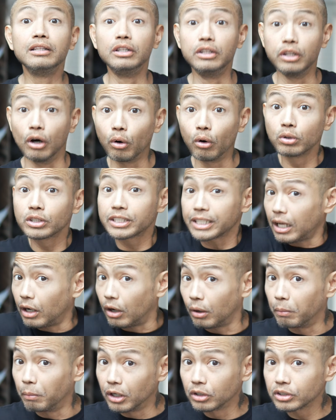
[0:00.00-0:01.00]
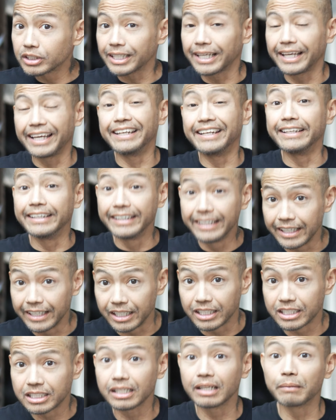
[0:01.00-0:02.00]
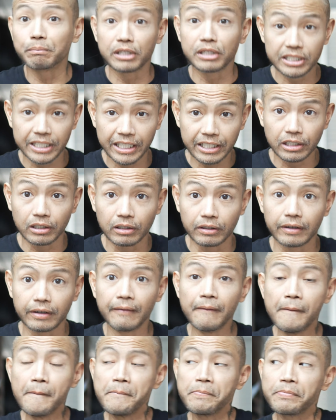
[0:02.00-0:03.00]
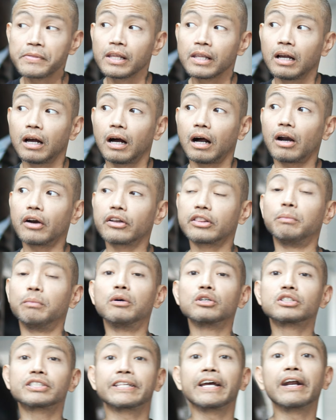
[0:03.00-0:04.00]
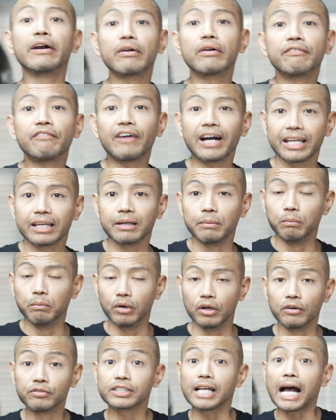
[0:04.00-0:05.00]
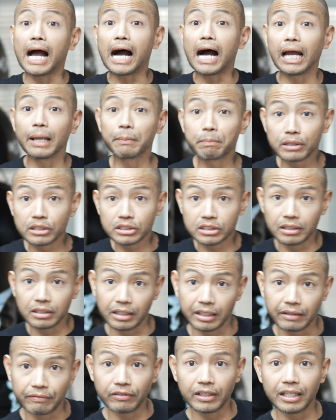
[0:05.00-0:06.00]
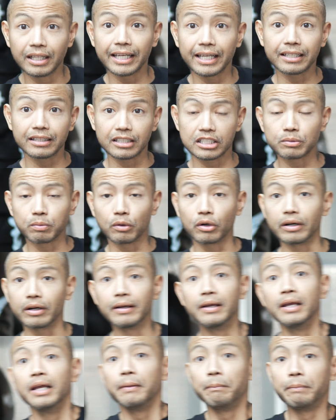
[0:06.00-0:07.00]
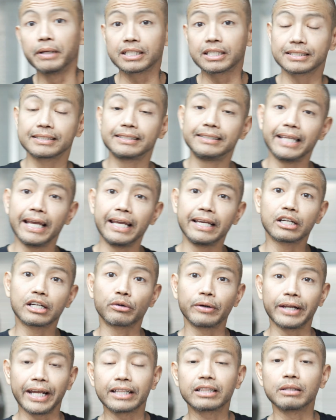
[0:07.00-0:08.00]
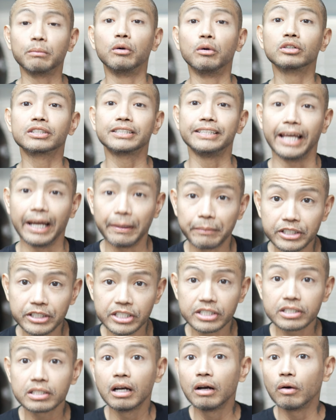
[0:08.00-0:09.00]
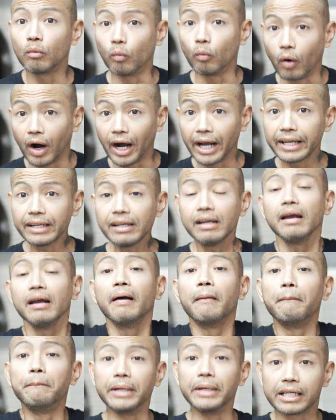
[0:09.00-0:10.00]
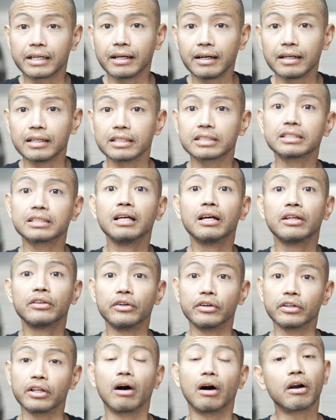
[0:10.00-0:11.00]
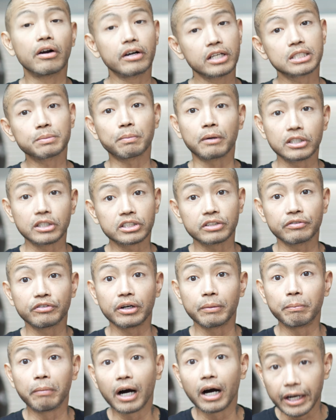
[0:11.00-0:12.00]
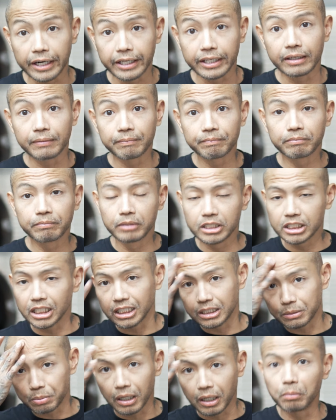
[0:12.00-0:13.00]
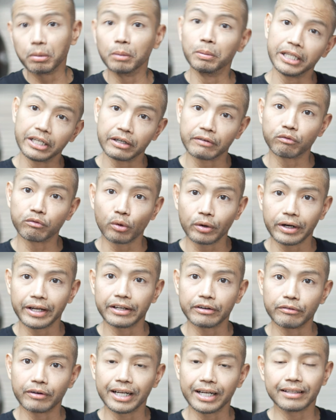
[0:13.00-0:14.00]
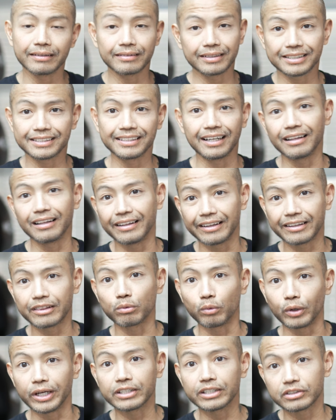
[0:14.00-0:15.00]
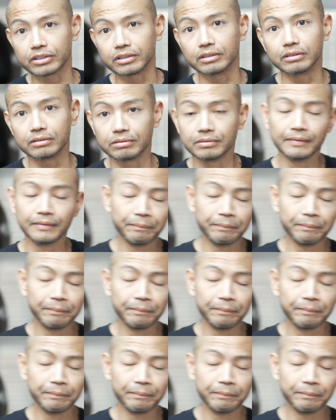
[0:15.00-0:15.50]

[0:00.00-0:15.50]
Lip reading: Those elbows and knees in particular are the most terrifying moves, I personally feel like, in the sport, because they create the most damages. Why? Because they're the hardest parts of your body, besides probably your forehead, right? It's not left way, so.